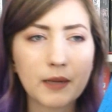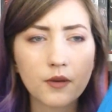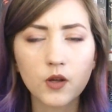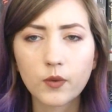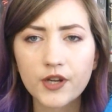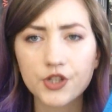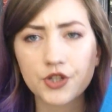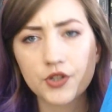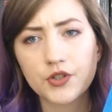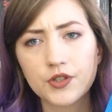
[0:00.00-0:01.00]
I'm not quite
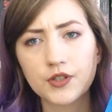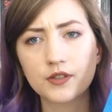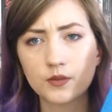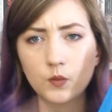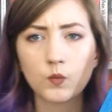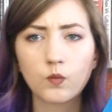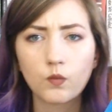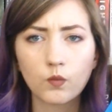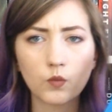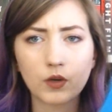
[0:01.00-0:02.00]
sure
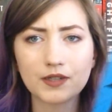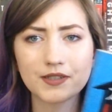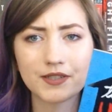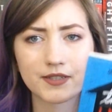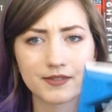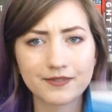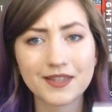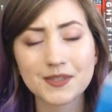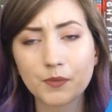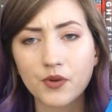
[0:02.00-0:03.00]
what
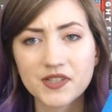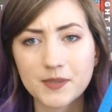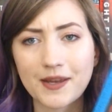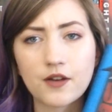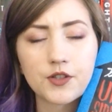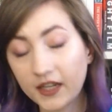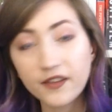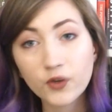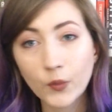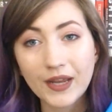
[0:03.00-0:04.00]
this book is about.
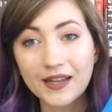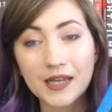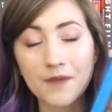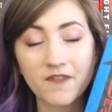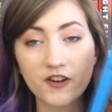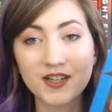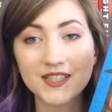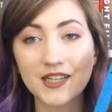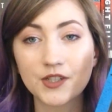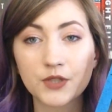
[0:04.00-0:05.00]
Either way, I'm very
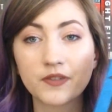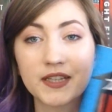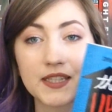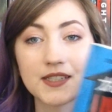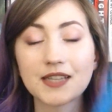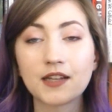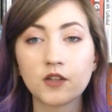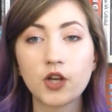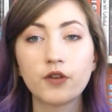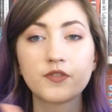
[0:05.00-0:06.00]
excited to read this. I
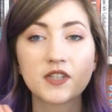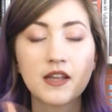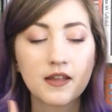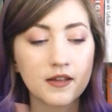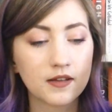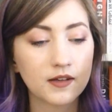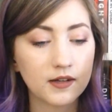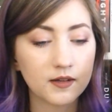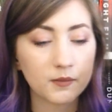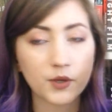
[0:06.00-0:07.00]
loved
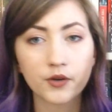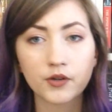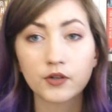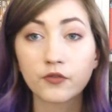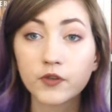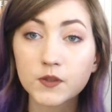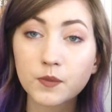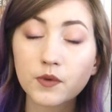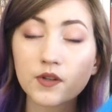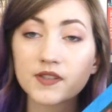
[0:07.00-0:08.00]
um, her
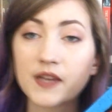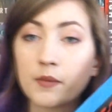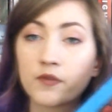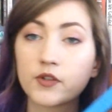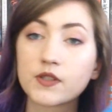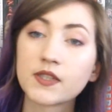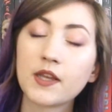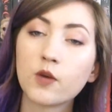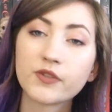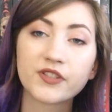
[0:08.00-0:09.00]
first book, Simon versus
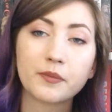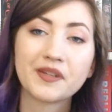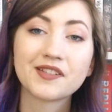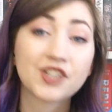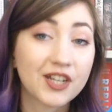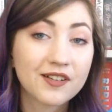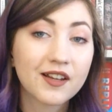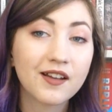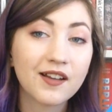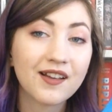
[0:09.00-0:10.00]
the Homo Sapiens
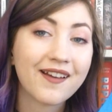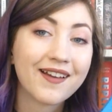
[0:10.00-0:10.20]
Agenda,